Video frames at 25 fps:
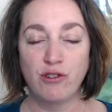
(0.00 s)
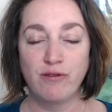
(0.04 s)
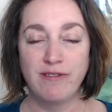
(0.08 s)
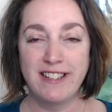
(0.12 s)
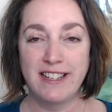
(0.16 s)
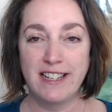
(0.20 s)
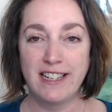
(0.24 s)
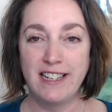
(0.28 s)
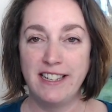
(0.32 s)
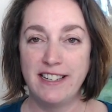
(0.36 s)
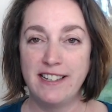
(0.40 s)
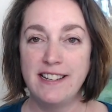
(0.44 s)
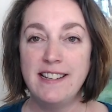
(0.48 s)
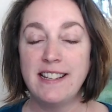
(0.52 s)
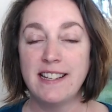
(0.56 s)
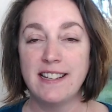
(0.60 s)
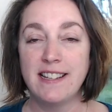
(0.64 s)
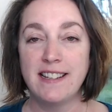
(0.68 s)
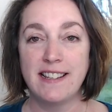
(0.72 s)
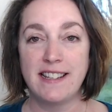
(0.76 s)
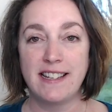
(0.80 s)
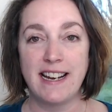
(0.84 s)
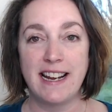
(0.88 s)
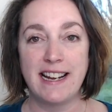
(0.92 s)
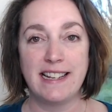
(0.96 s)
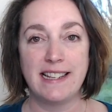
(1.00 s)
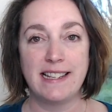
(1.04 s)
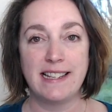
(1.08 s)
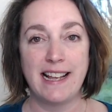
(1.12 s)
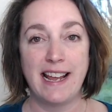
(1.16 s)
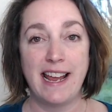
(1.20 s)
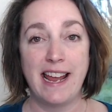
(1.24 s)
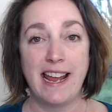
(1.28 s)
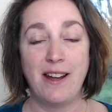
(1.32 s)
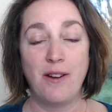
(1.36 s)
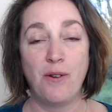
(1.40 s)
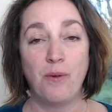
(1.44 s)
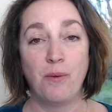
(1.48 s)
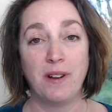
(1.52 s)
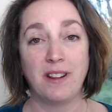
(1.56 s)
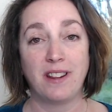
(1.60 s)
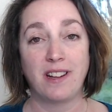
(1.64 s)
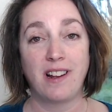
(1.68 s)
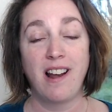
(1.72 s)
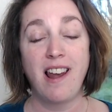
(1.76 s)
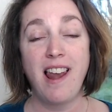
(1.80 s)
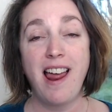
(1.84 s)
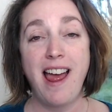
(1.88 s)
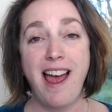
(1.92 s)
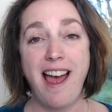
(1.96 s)
Resilience and Stay Sane with
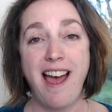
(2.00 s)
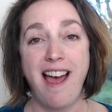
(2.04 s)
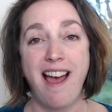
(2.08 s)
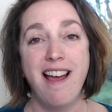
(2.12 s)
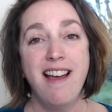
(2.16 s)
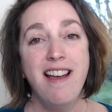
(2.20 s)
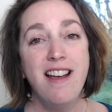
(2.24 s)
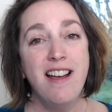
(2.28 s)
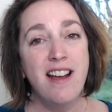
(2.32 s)
Claire.